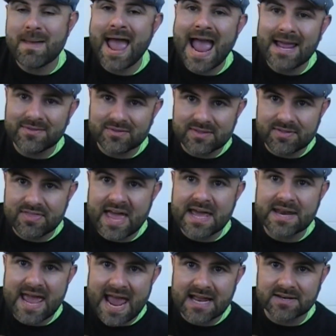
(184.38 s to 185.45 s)
And
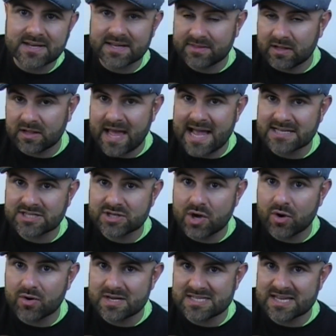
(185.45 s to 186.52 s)
then ending the last
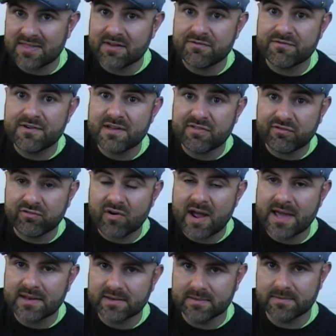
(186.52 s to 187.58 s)
note is on the 5th
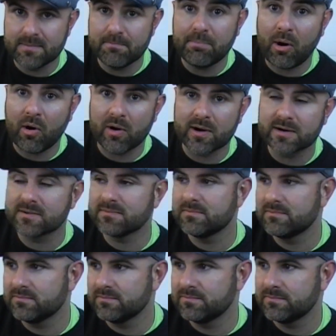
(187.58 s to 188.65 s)
fret, barred.
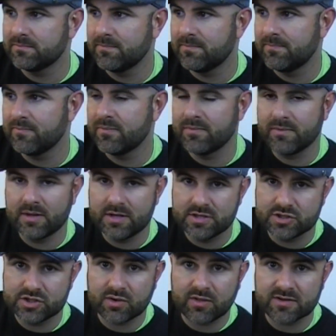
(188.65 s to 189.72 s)

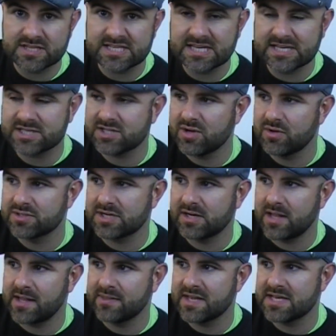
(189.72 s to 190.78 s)
So the 6 notes
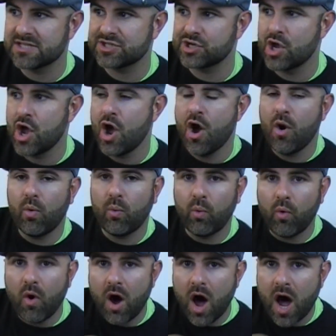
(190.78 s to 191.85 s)
are like this.
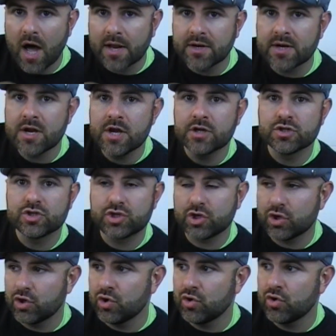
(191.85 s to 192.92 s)
1,
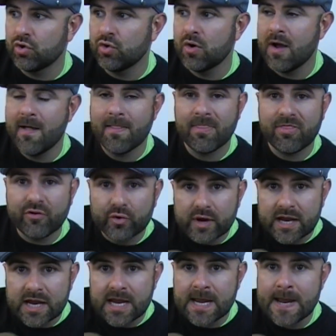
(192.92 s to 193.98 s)
2,
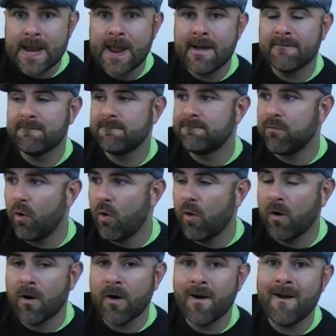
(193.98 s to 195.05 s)
3,
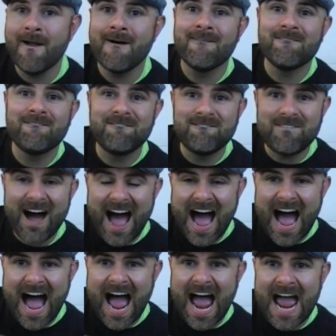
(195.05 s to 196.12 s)
4,
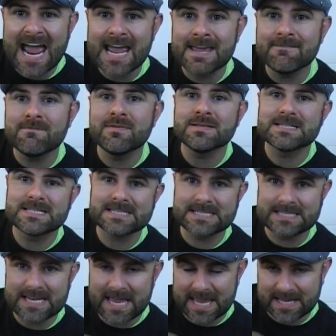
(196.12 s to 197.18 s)
5,
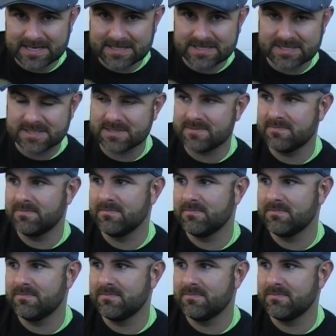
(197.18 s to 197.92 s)
6.